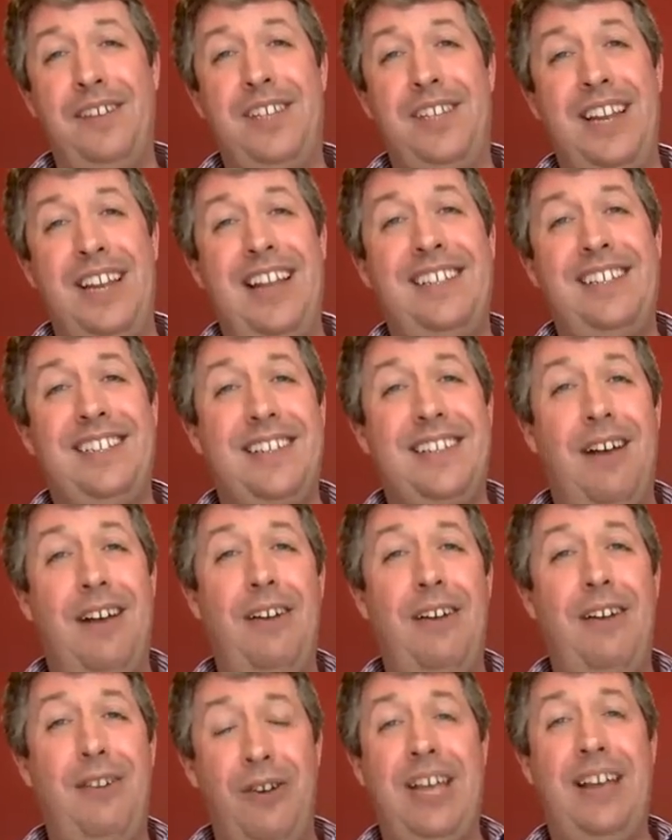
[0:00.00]
So let's
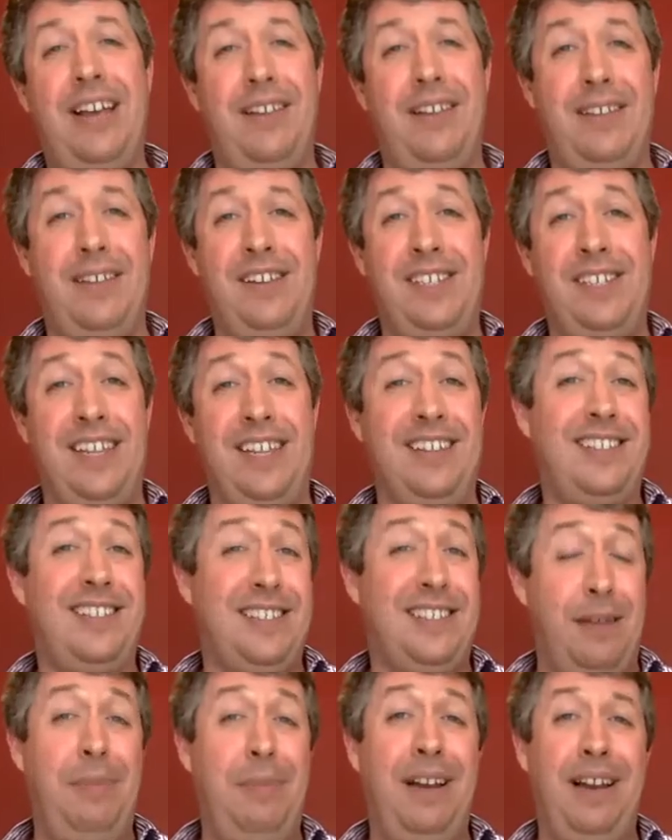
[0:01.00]
start looking at these
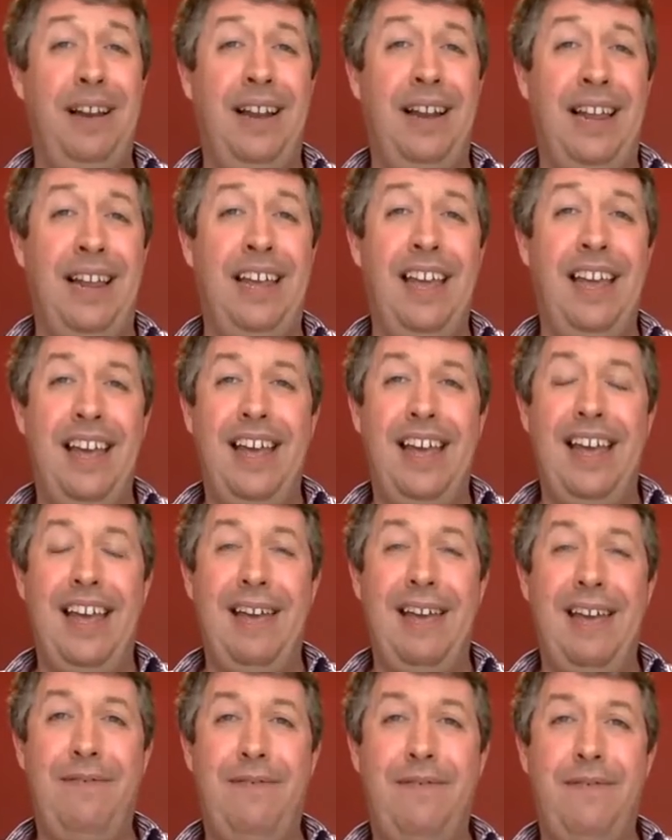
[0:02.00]
things. Similarly,
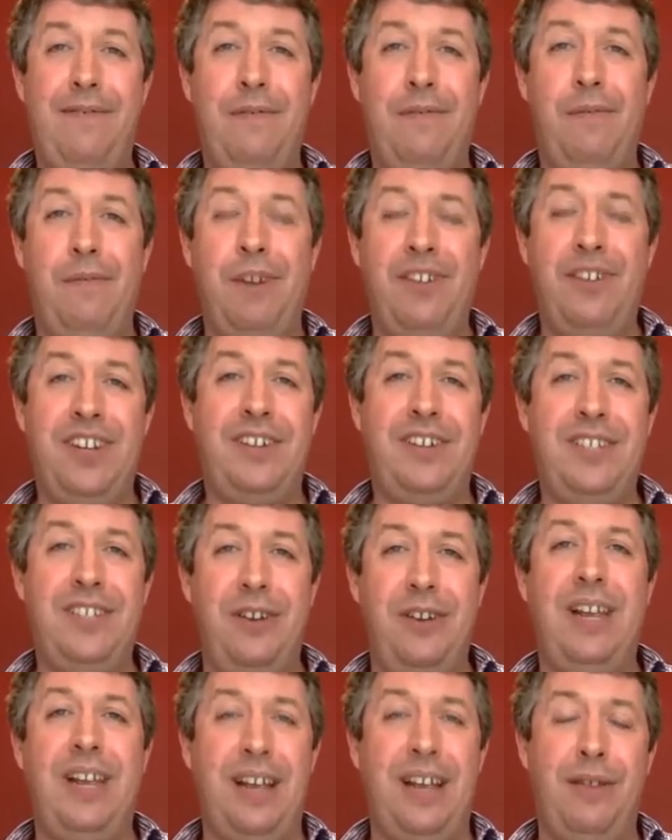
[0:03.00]
if we're
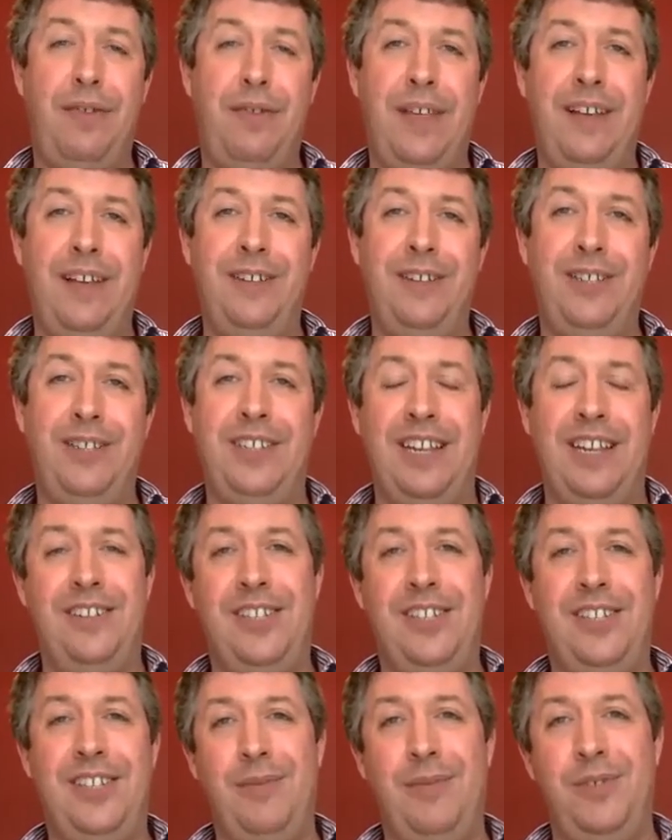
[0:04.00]
just looking at things
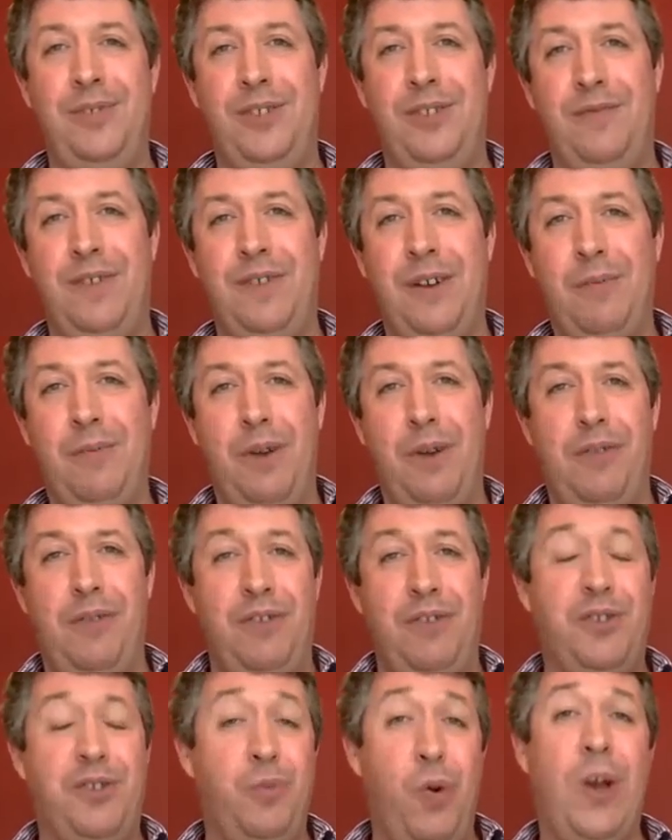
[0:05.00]
in terms of
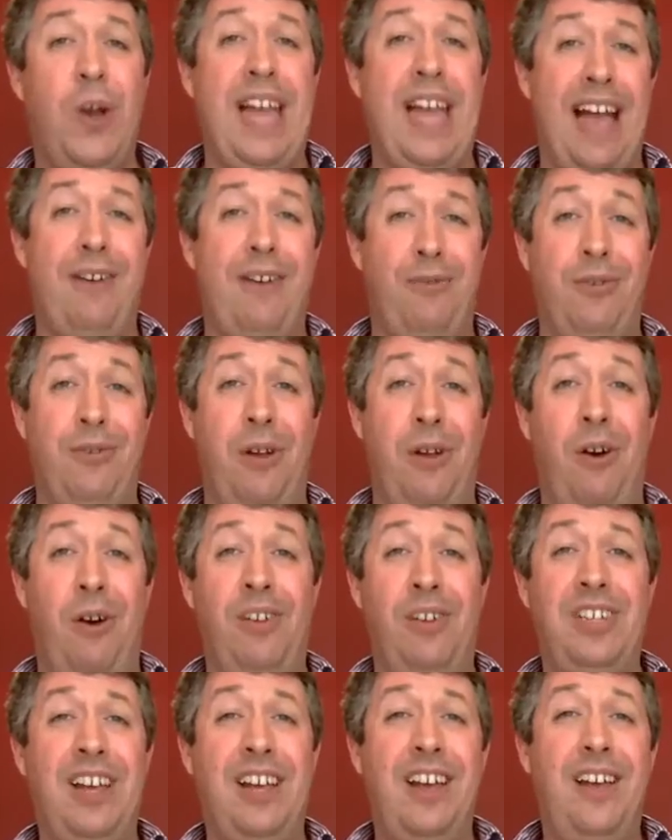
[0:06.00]
whether it's WCAG or
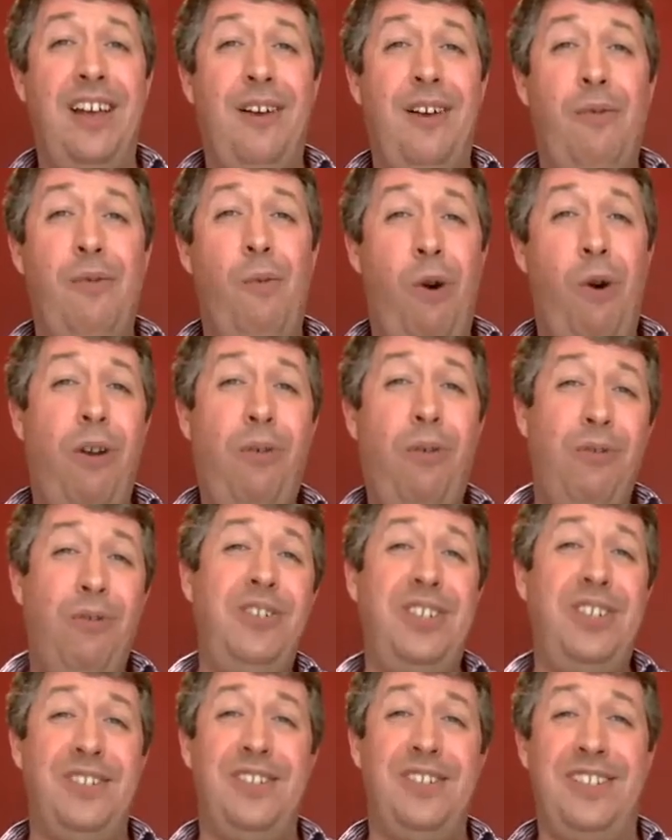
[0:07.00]
not, what
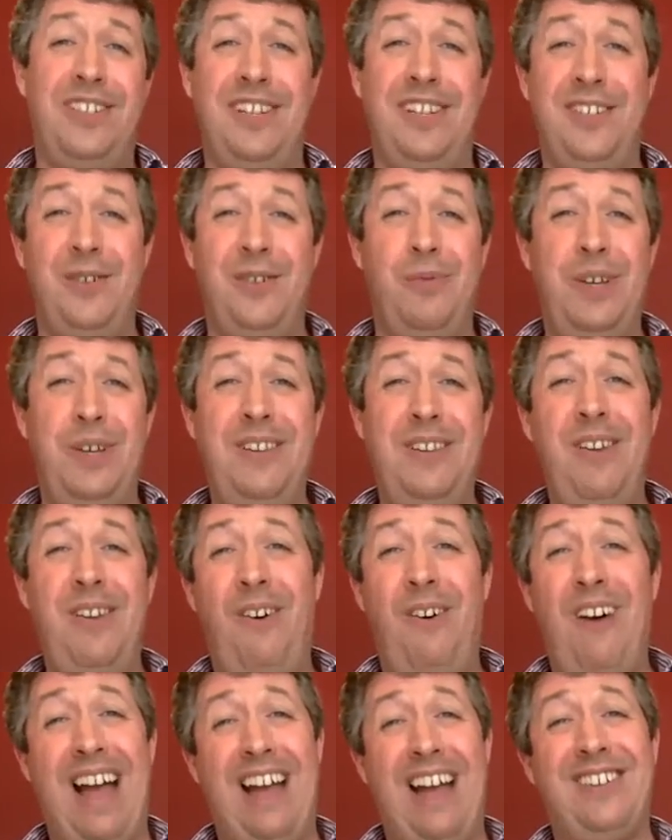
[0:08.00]
audiences are we
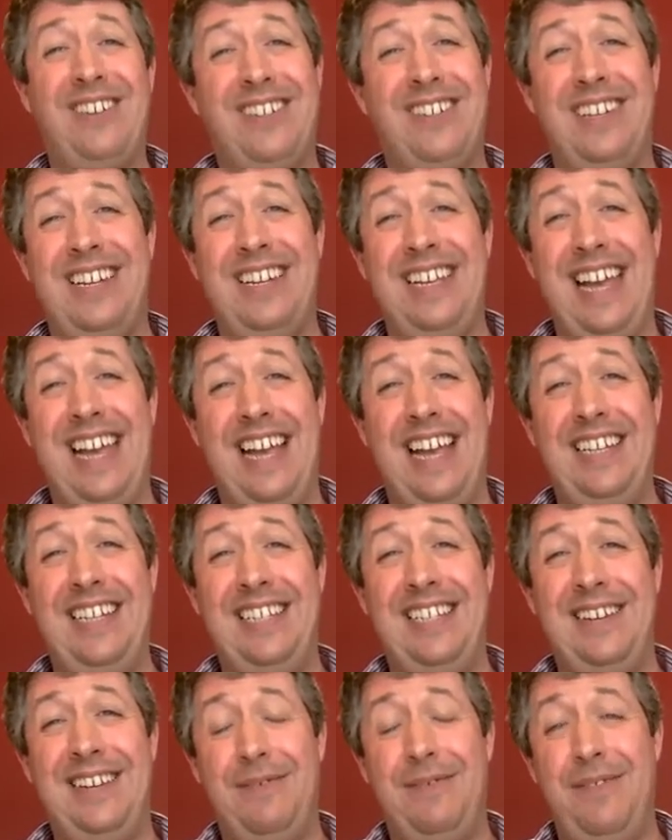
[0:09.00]
not actually
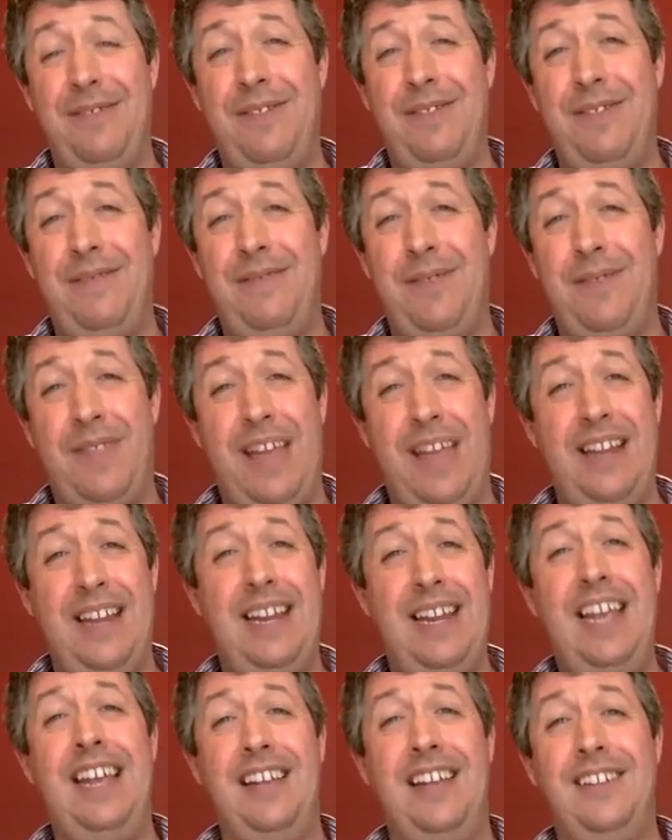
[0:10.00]
catering for their
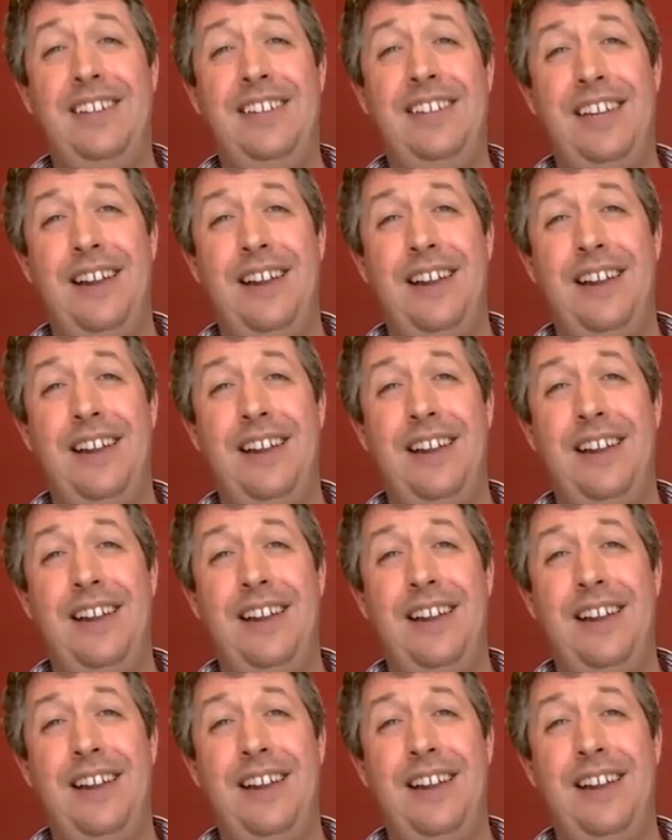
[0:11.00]
needs?